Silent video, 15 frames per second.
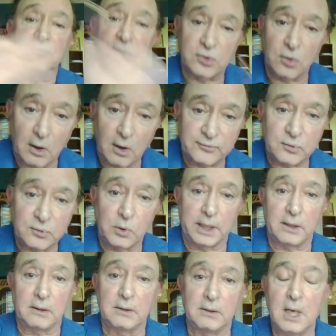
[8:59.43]
of
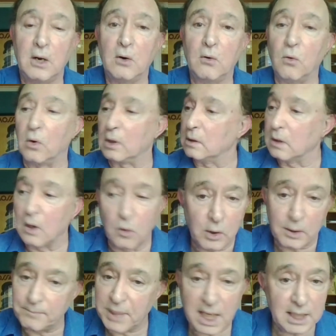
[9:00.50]
software or
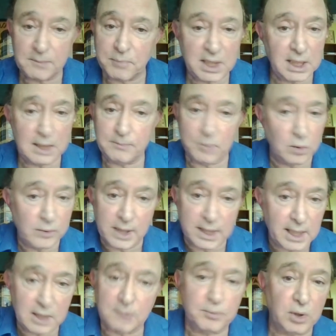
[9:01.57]
lower paid people
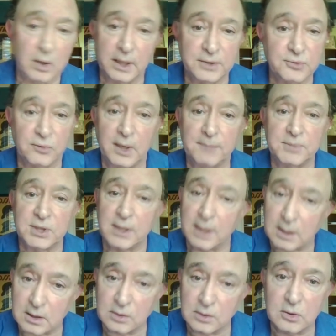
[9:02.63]
than enterprise reps
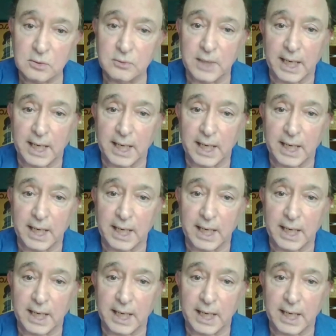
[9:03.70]
that can do